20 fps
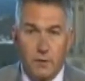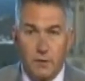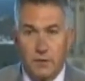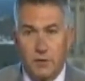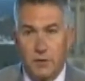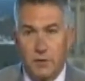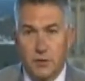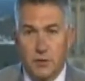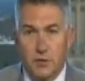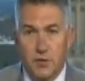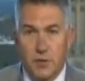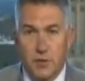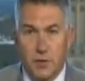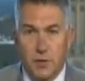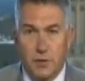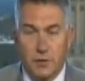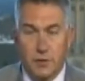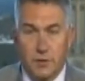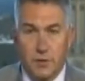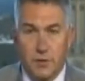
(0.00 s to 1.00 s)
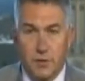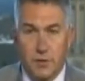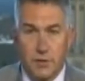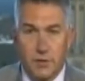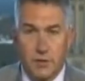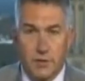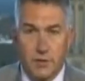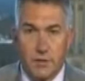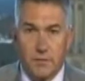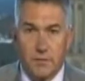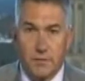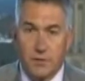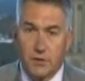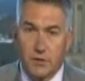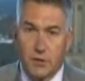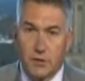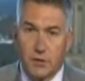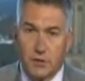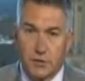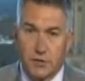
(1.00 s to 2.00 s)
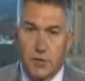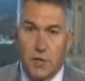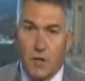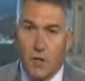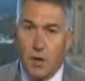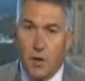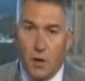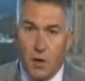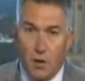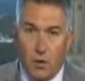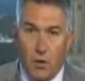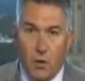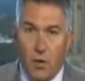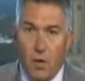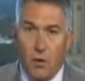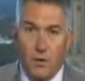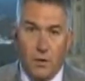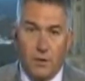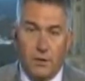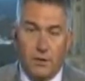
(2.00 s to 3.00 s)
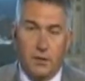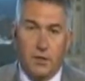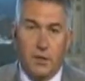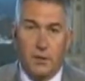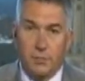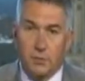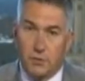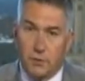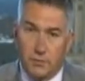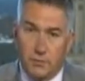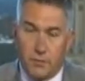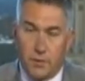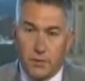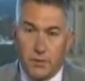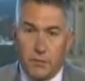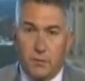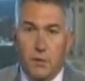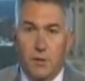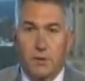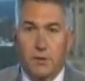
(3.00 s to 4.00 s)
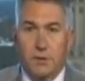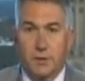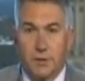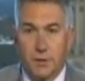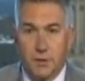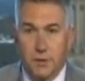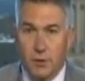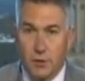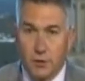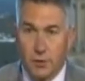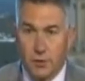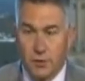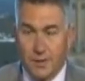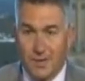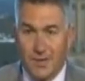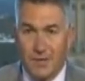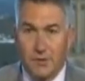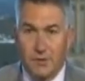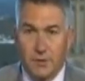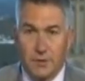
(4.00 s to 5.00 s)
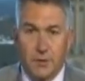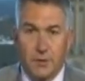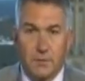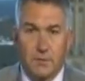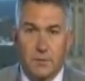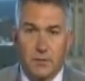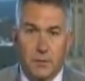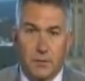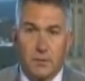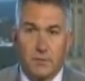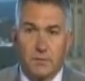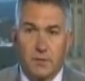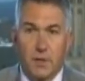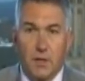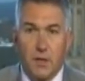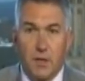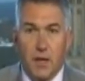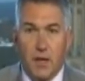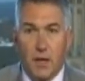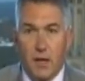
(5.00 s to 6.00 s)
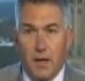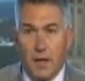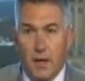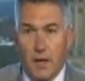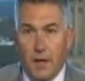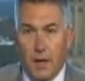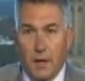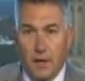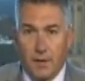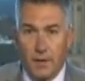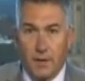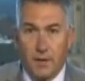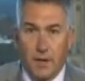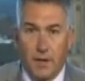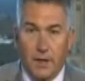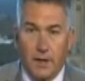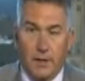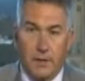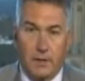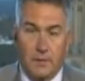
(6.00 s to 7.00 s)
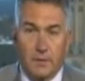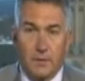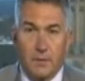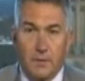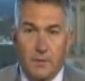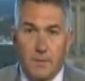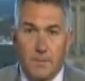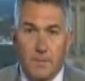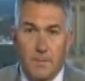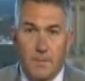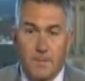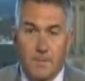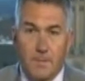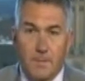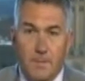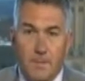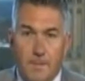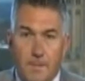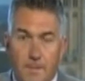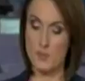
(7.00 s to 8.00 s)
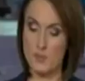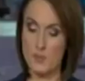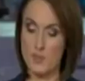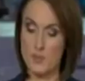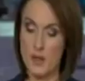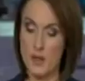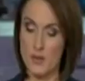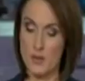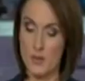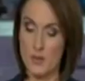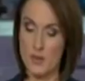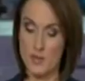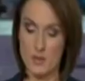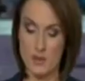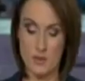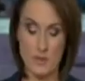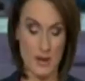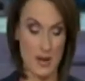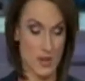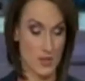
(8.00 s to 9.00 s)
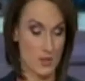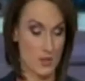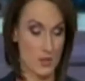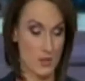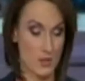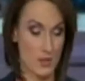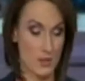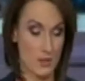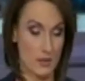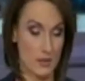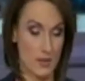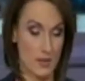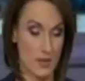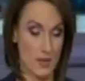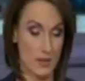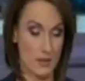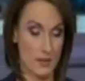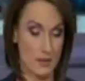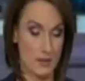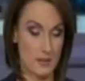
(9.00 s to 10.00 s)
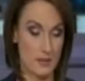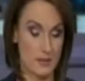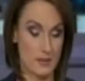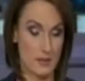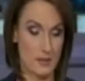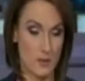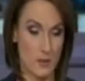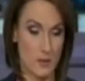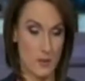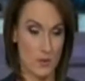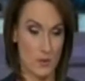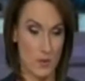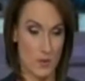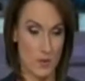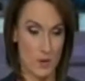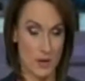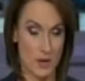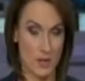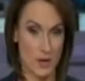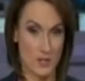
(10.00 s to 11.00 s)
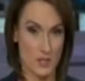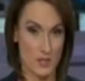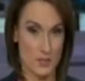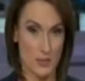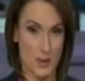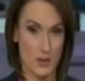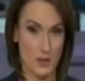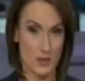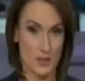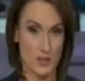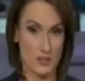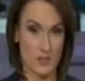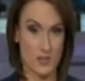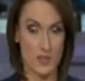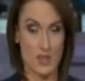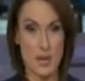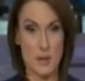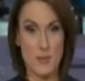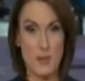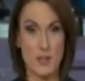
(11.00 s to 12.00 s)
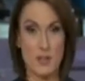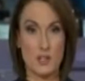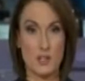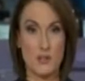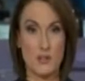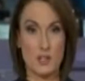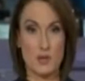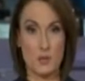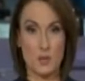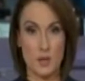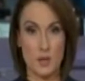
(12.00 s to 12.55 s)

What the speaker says: in G8 and G7 discussions are all on the table. So if Russia wants to continue to isolate themselves... But does it make sense? Would it make sense for Canada to expel the Russian ambassador? Or is it better to keep that individual